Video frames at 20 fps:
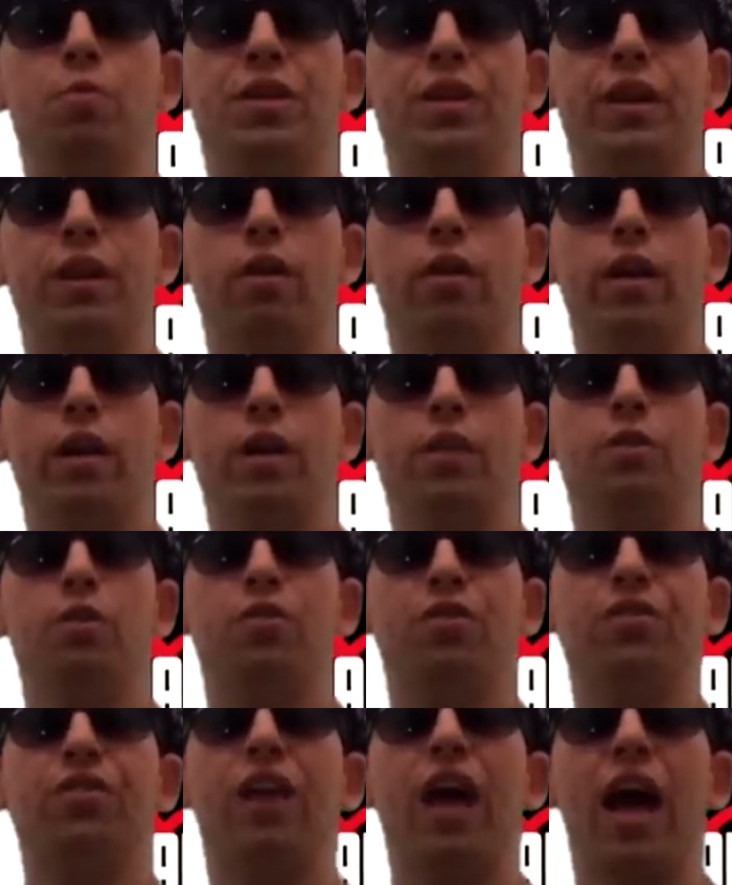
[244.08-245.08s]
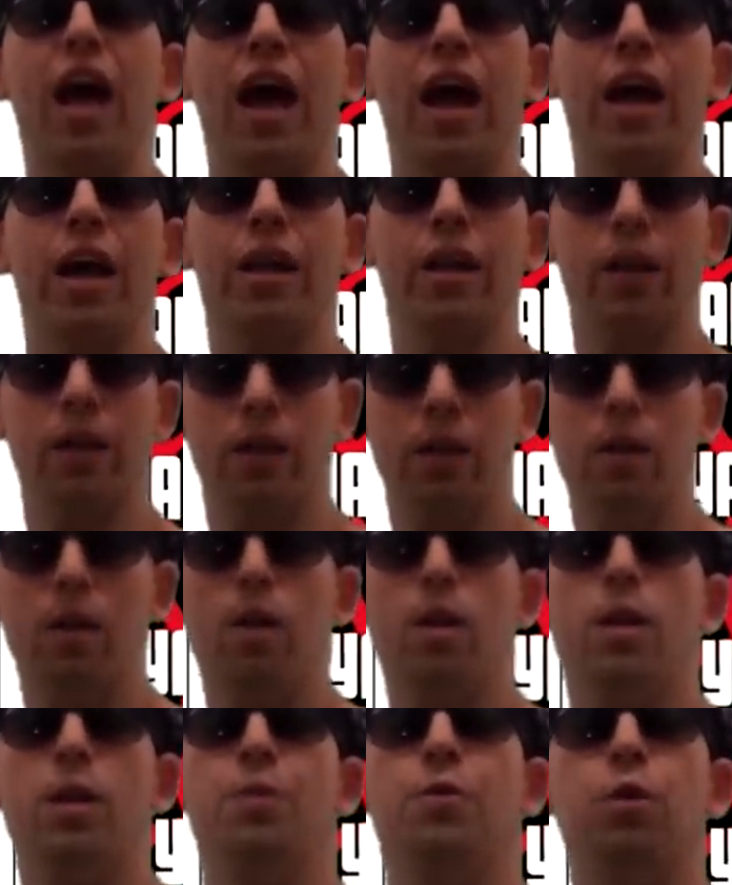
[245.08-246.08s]
they'll be carrying on their side
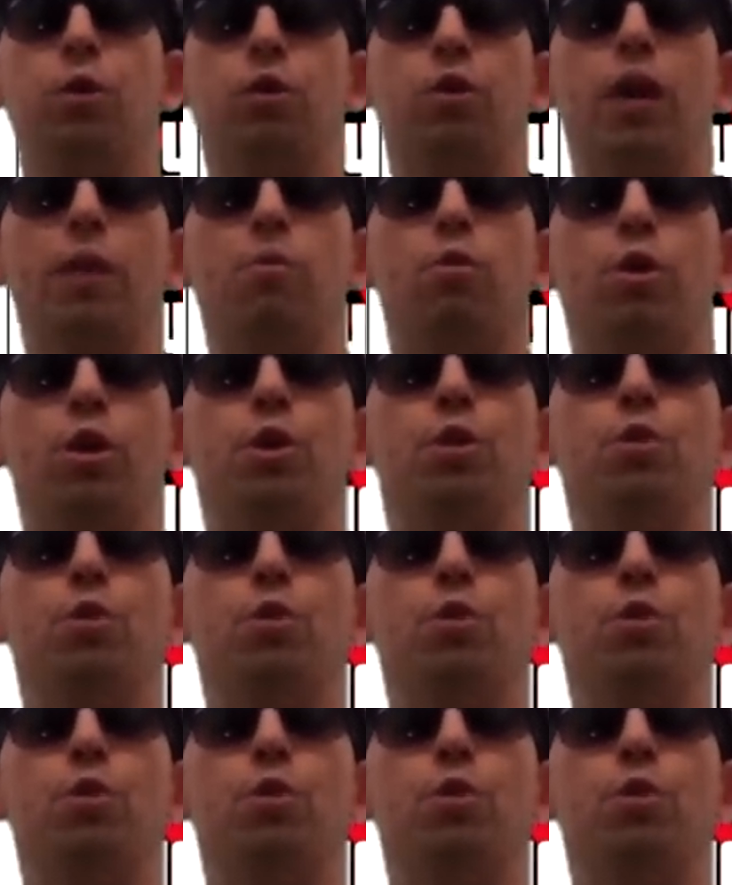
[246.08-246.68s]
in their tribal